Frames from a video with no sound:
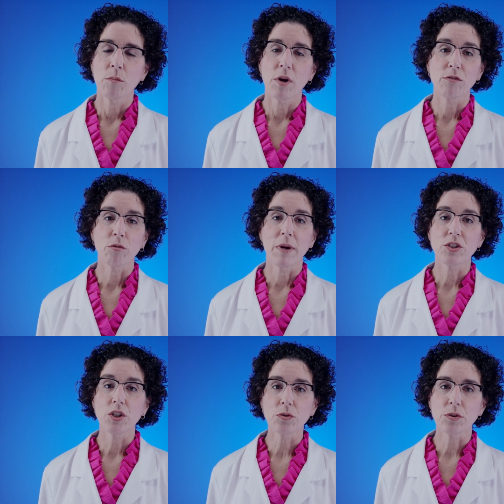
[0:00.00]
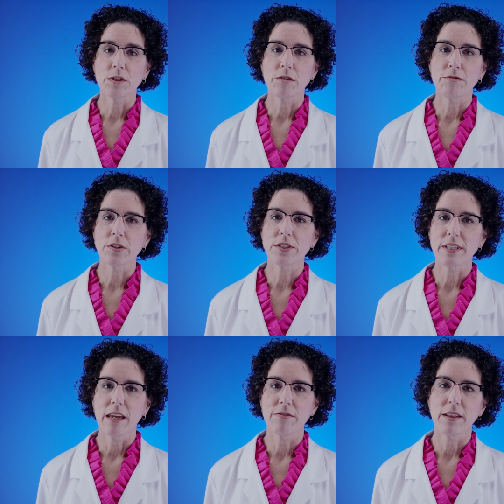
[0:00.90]
I'm ready for my children to feel
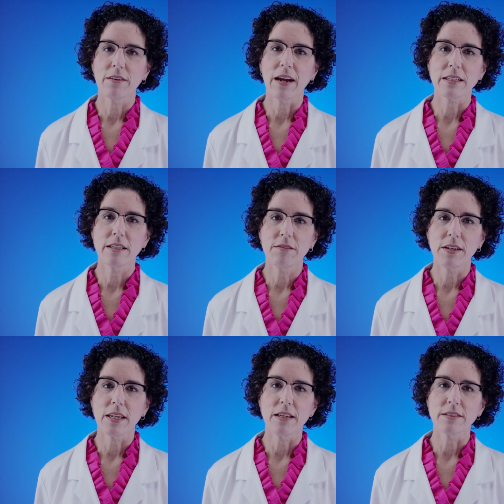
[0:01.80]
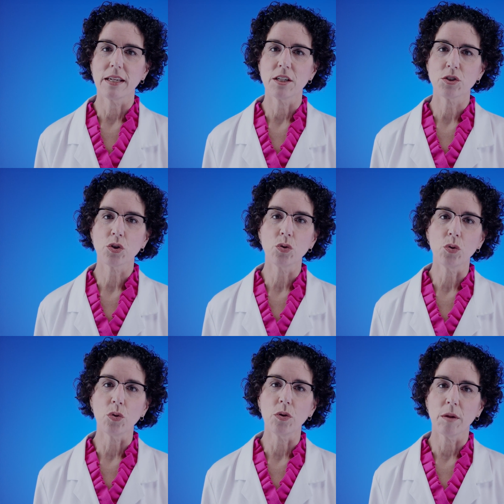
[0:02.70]
safe in their activities and at
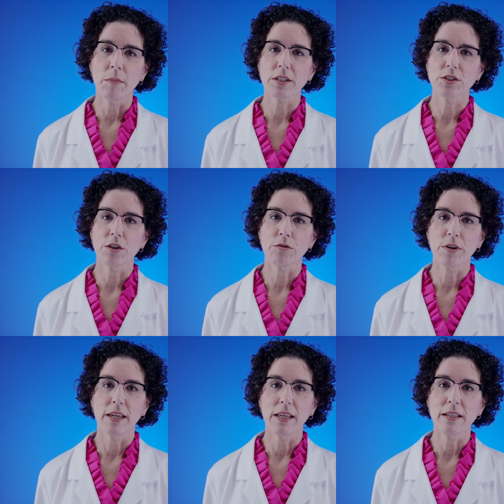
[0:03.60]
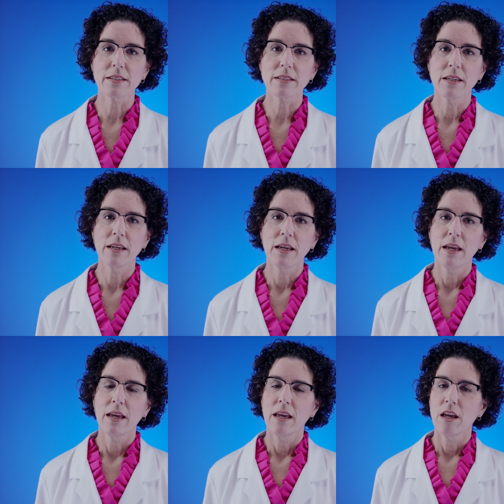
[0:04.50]
school amongst their friends.
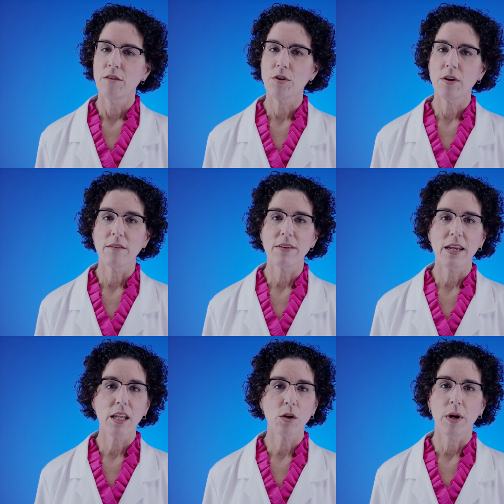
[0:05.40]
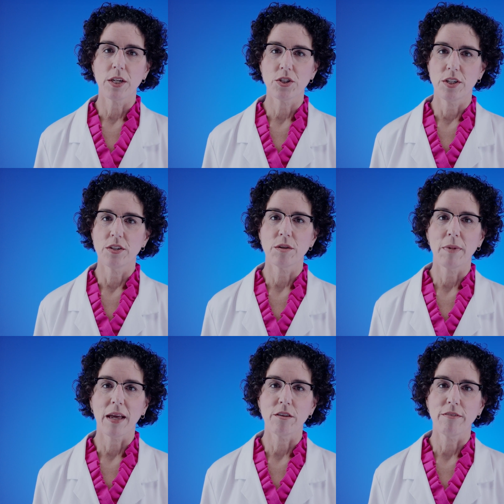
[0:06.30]
If you have any questions
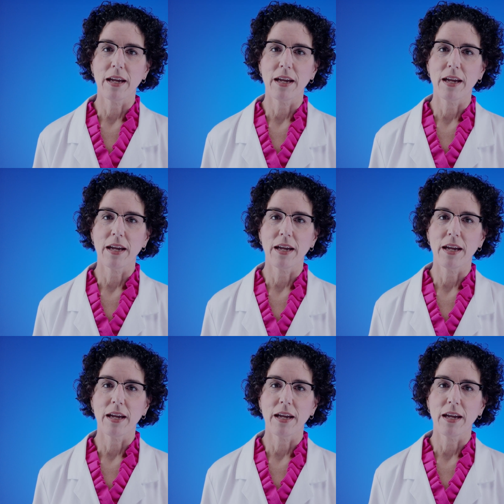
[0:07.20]
about the